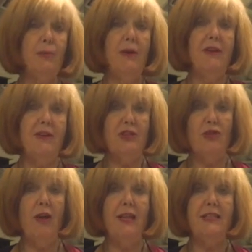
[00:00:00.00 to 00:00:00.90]
one and I
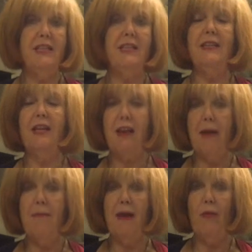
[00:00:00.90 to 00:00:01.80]
tried it and it
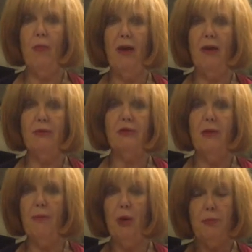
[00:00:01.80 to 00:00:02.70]
came out well. So
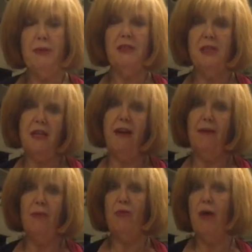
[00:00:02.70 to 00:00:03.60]
I'm hoping today
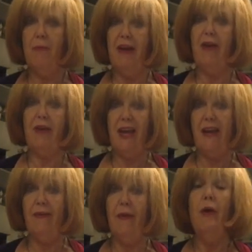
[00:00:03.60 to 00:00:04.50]
it will come out
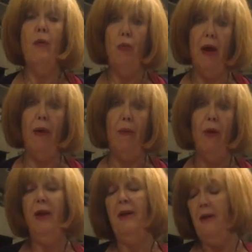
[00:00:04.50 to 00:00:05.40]
again well.
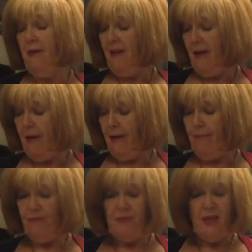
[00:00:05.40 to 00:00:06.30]

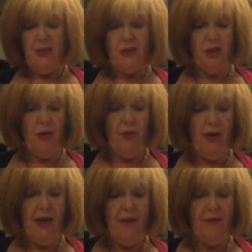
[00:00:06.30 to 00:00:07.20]
So I
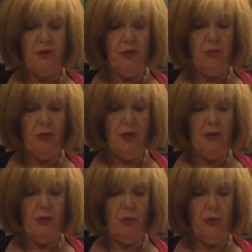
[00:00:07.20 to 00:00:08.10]
have 2
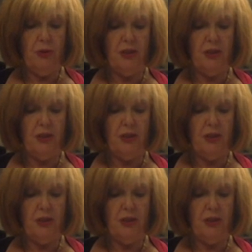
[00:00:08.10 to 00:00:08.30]
1/4